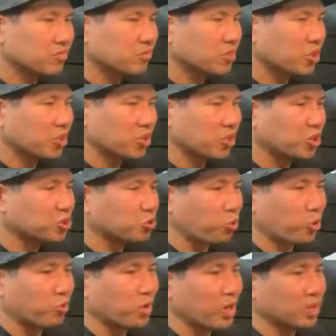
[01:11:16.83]
They're short
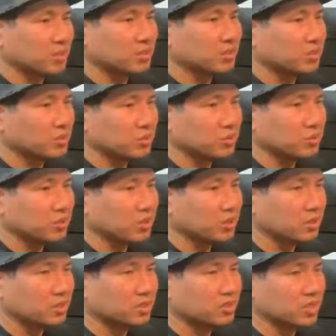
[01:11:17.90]
rods too. They're
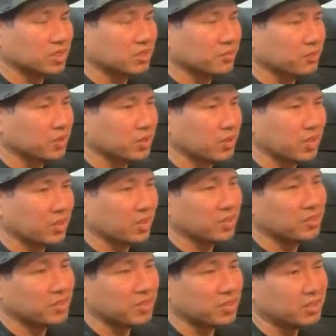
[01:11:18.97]
6 foot and
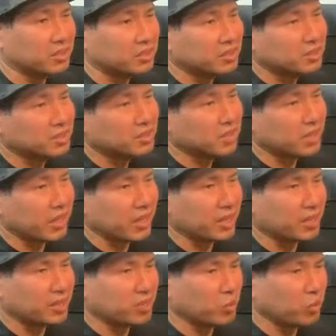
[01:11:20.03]
under, and
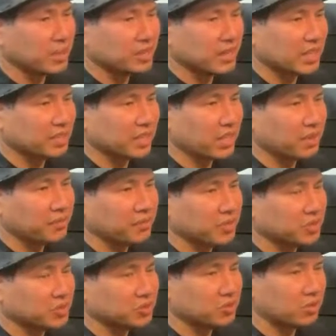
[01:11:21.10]
then the ones I
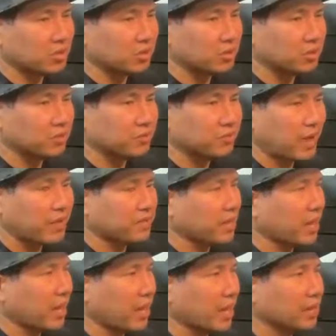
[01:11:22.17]
fish are
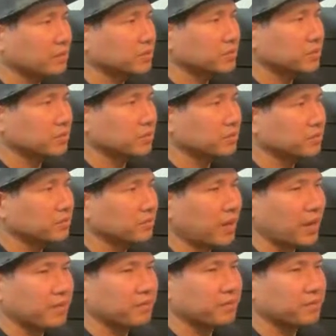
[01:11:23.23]
5.5 to
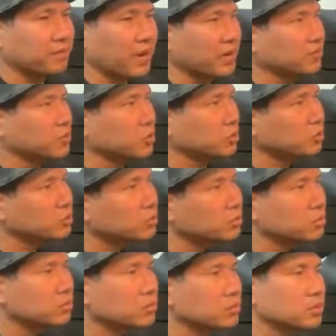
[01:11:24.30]
5'2".
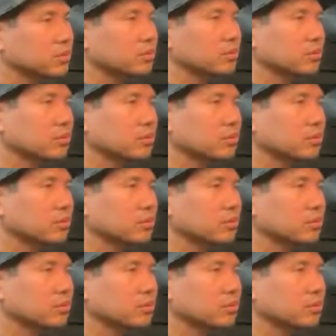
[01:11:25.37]
So,